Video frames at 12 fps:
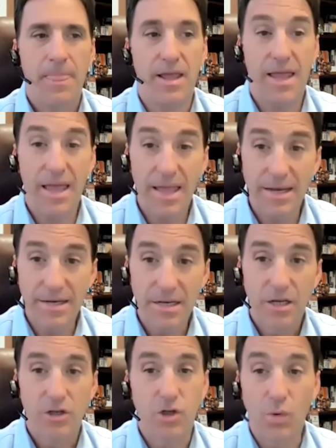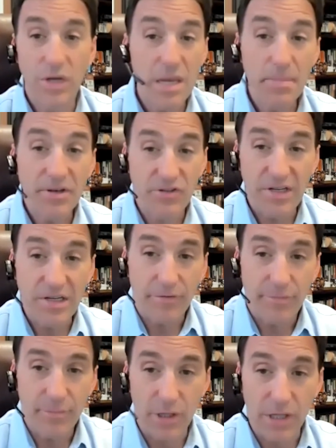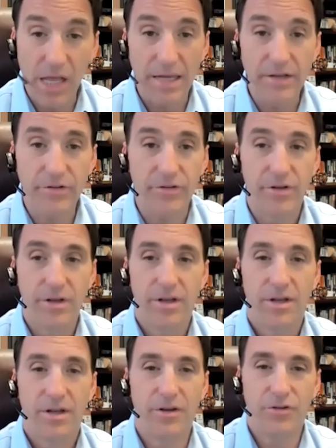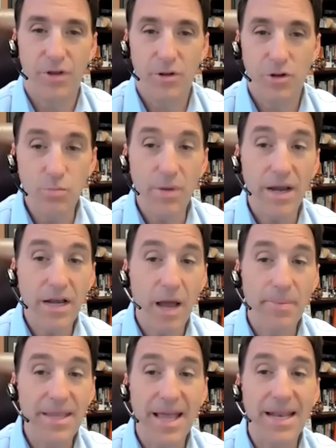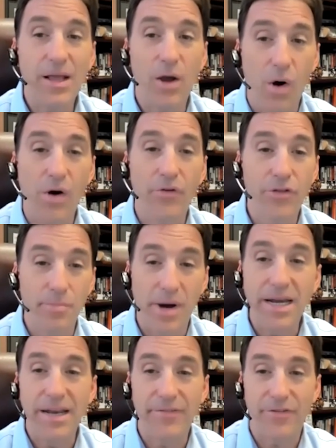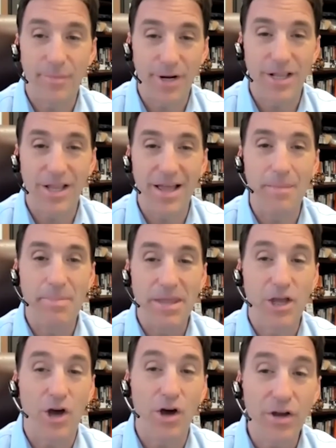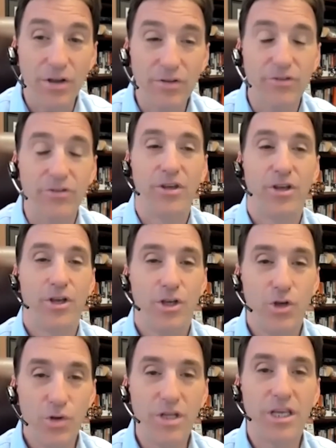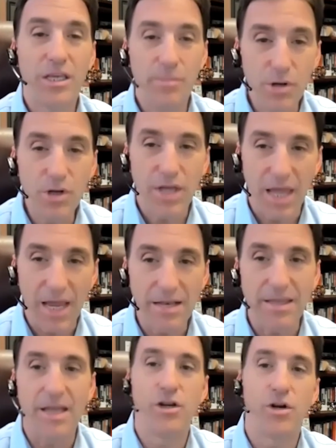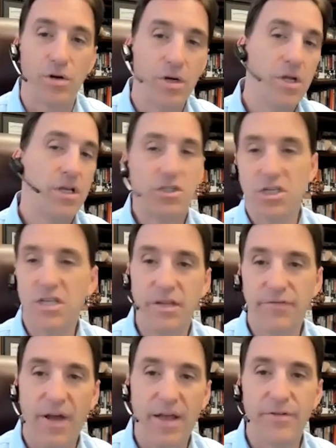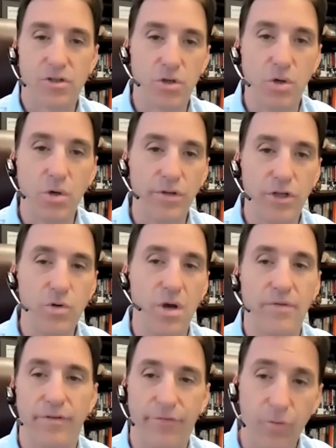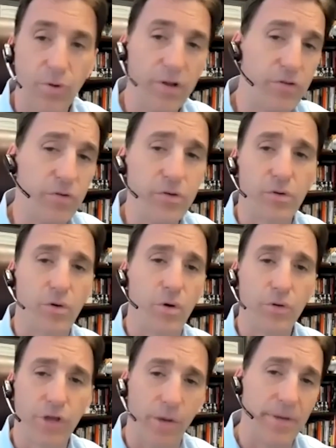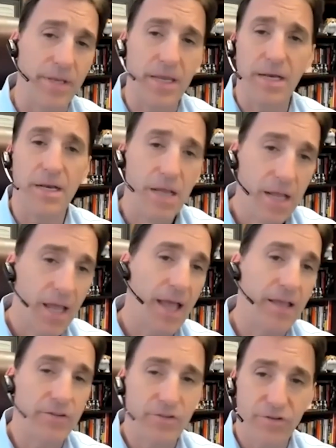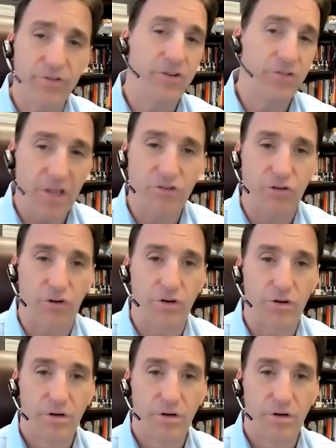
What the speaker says: and don't keep it a secret from your clients, because you might not be getting all the money from a client because you didn't communicate that you're 65 years old and you have a 42-year-old coming in as the successor.